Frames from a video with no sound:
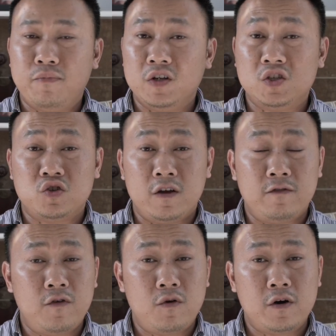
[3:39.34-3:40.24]
Pretty
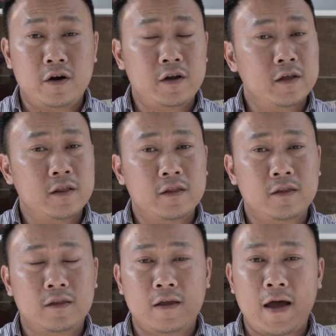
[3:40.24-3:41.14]
straightforward.
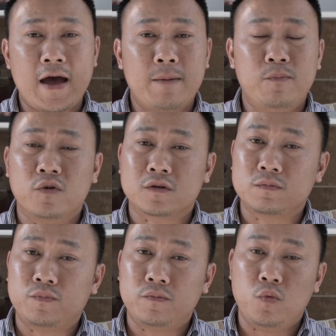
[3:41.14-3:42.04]
The app
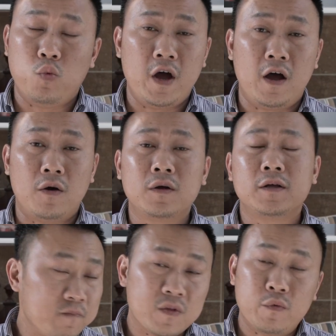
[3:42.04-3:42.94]
works well.
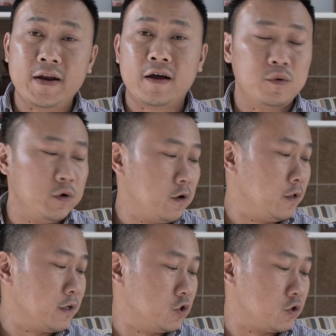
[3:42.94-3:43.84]
Right now it will
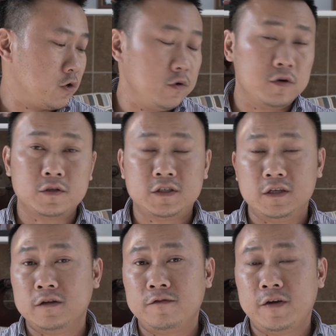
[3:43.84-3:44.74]
only control your
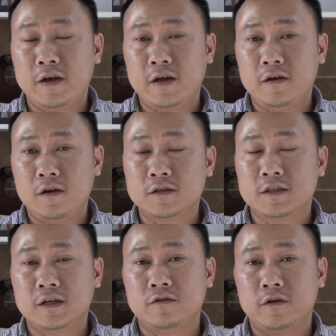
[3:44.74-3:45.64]
ceiling fan,
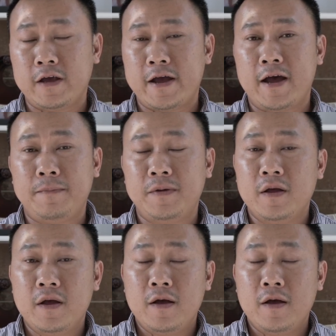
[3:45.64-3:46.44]
looks like, through the app,